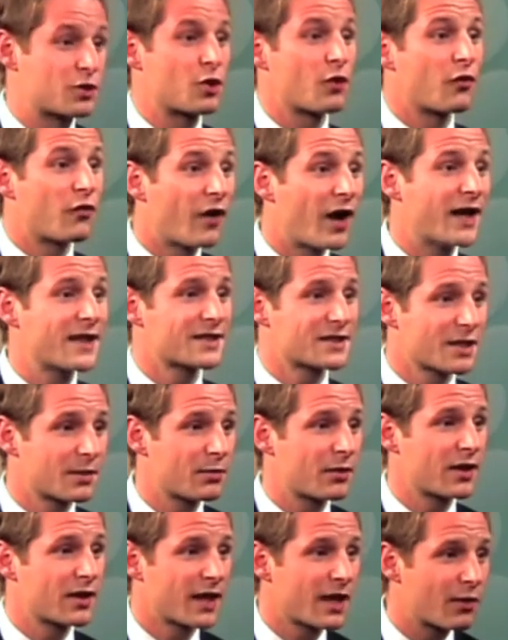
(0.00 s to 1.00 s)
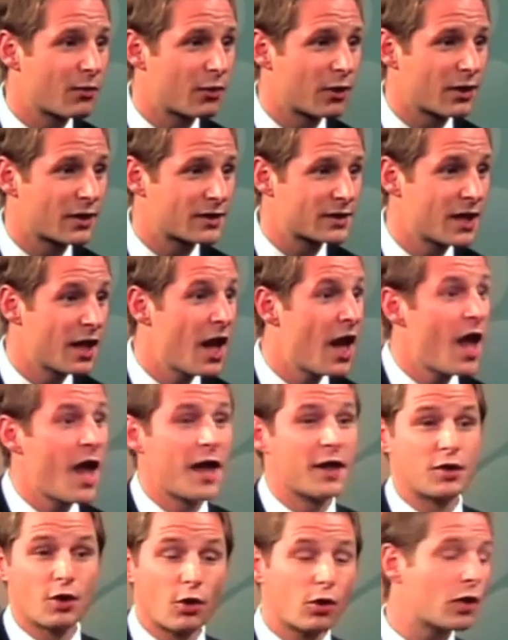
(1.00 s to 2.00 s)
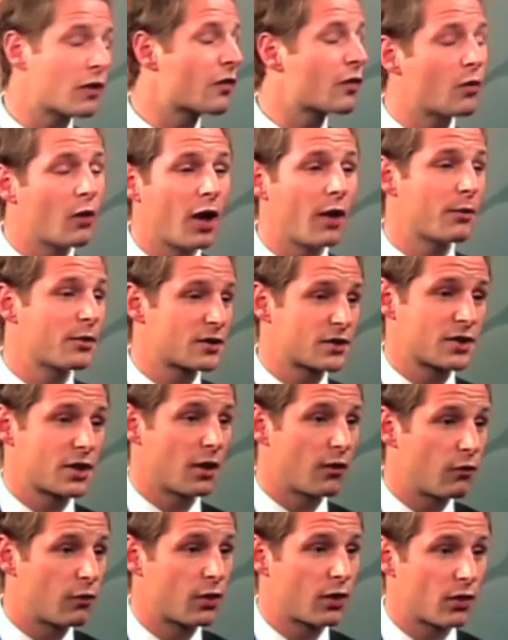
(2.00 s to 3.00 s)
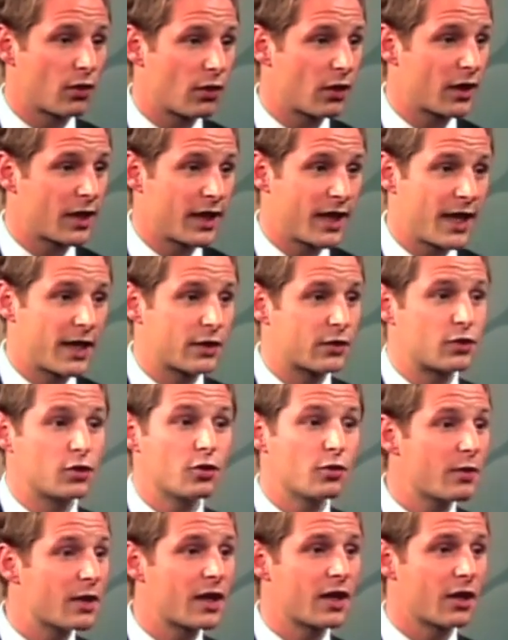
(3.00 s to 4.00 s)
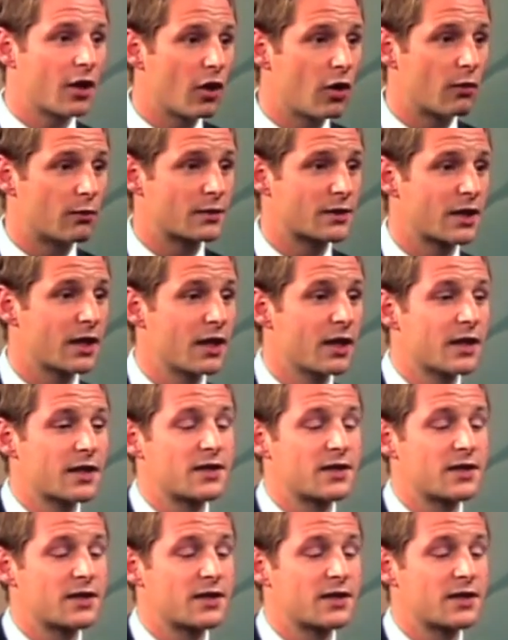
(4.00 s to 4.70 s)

So find something that works and don't overwhelm yourself with looking at too many homes.